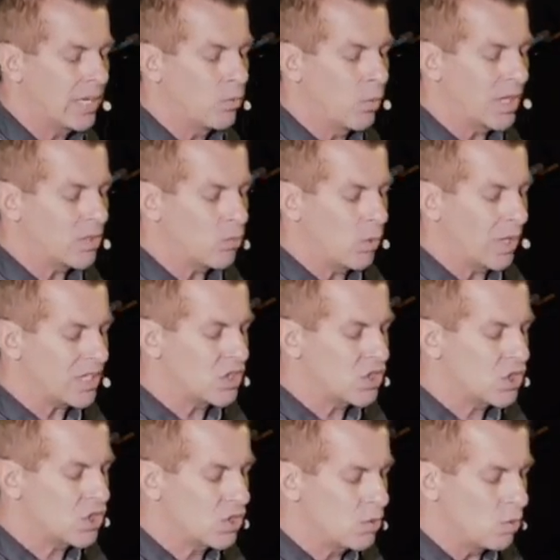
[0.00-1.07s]
And what, what,
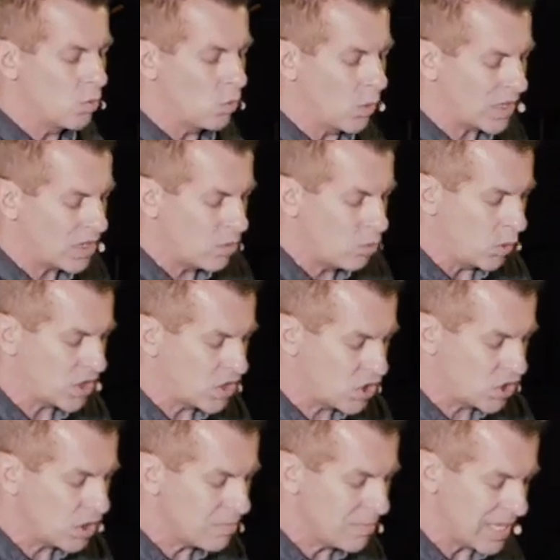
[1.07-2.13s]
what, what
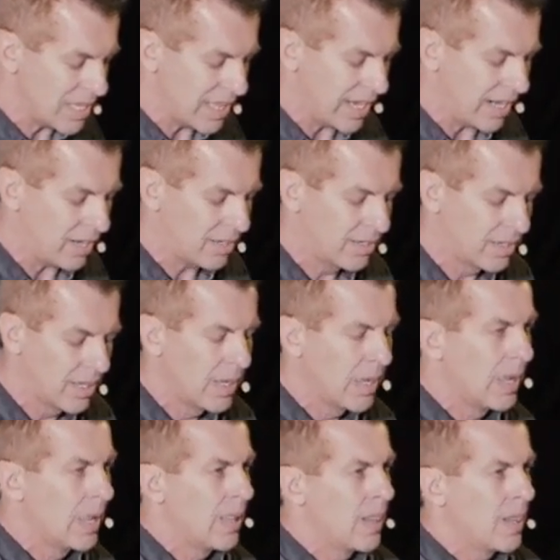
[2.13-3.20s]
should be there
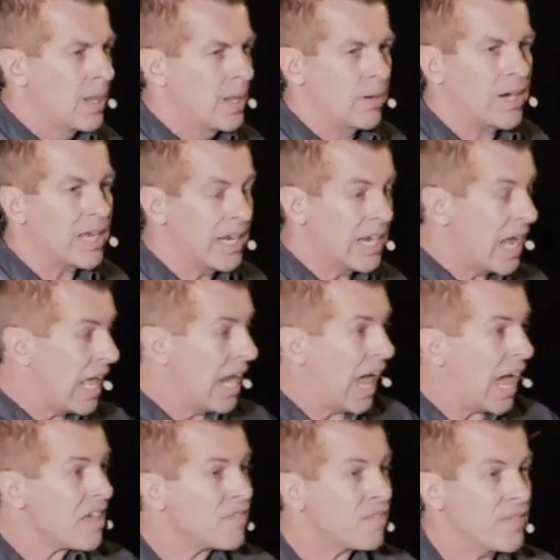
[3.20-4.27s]
and, and
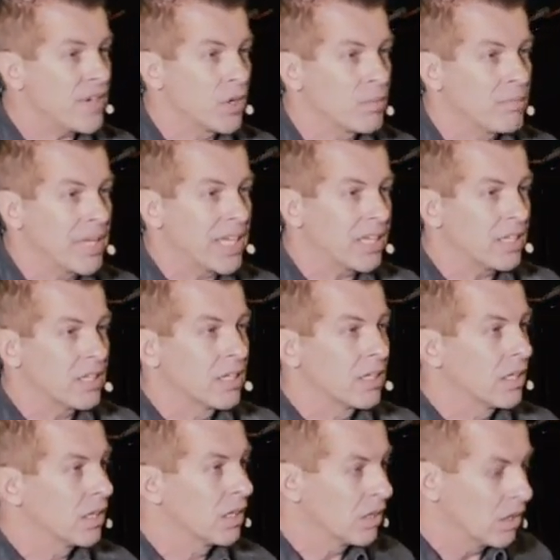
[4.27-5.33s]
I fear being
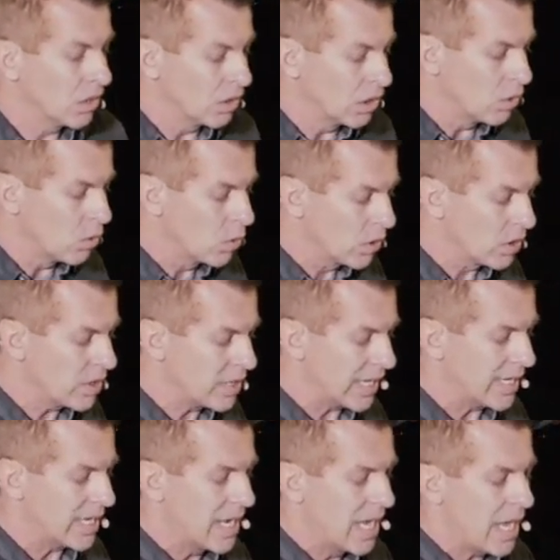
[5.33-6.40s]
lured
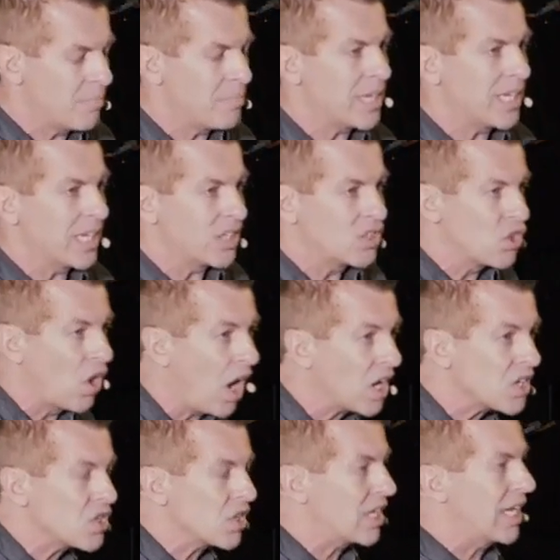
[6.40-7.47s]
and, and being
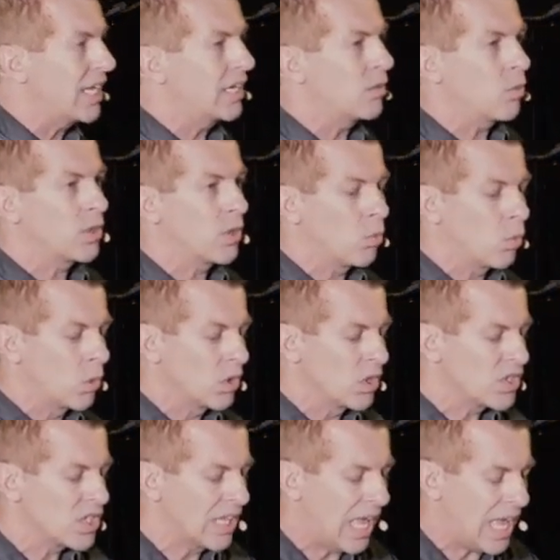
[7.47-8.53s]
intoxicated with the
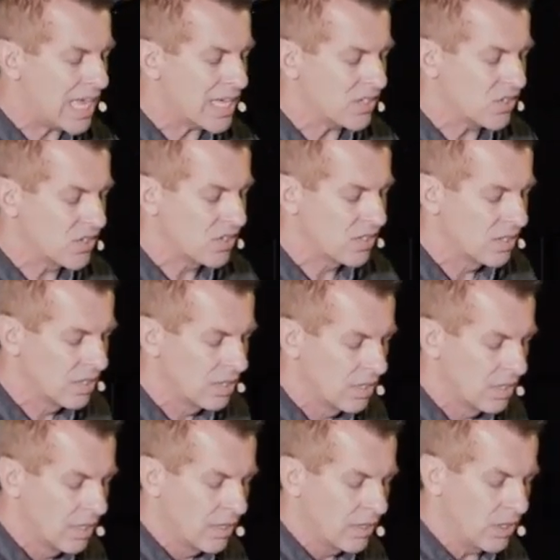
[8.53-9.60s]
world's lies,
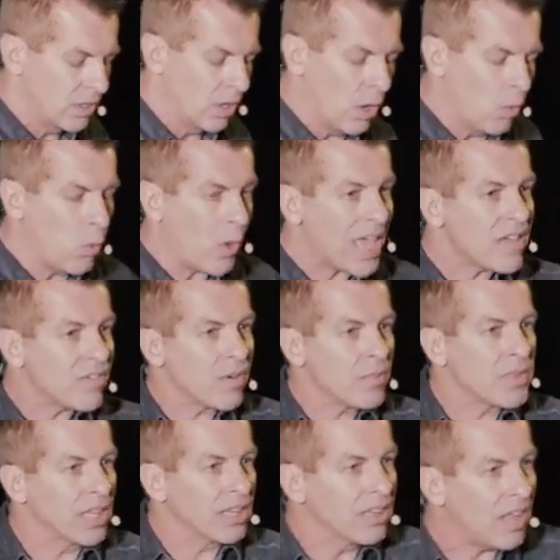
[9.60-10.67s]
you know, away from the